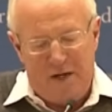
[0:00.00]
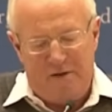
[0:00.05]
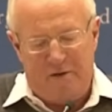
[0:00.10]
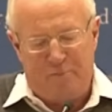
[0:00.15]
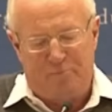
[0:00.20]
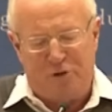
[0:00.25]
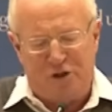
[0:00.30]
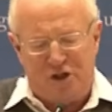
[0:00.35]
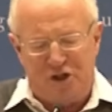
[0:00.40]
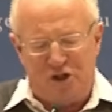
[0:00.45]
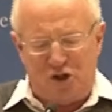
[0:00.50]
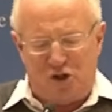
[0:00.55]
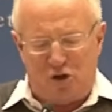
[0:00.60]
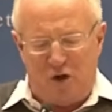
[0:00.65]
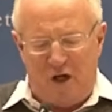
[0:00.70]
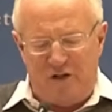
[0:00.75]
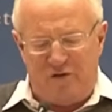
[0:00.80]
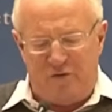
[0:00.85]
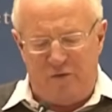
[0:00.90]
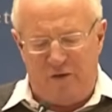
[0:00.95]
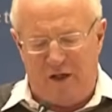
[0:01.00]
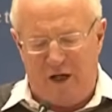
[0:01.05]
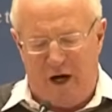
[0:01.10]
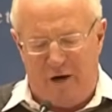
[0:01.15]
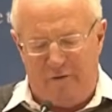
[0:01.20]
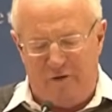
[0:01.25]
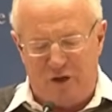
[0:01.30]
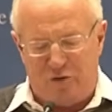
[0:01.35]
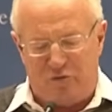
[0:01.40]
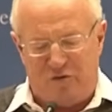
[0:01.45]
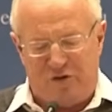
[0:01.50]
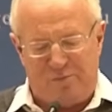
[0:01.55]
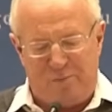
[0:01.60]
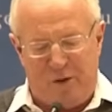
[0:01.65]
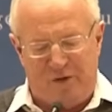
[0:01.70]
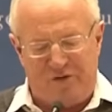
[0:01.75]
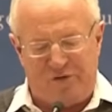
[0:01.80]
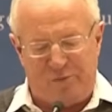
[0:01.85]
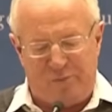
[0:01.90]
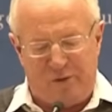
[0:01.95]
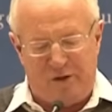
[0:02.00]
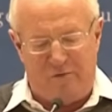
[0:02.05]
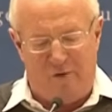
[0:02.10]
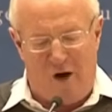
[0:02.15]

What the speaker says: The British tried to encourage responsible